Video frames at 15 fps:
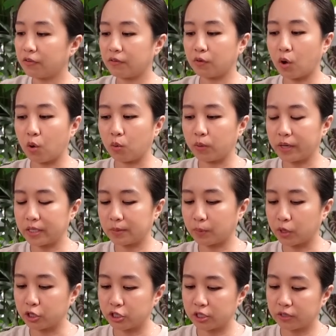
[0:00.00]
I've always
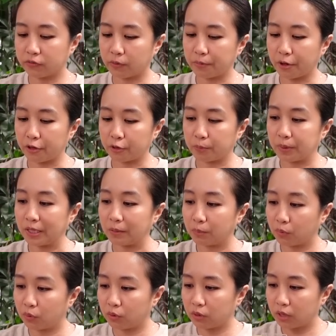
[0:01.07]
purchased from other
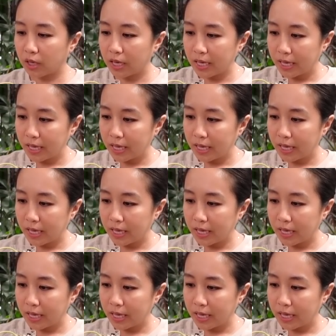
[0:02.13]
people,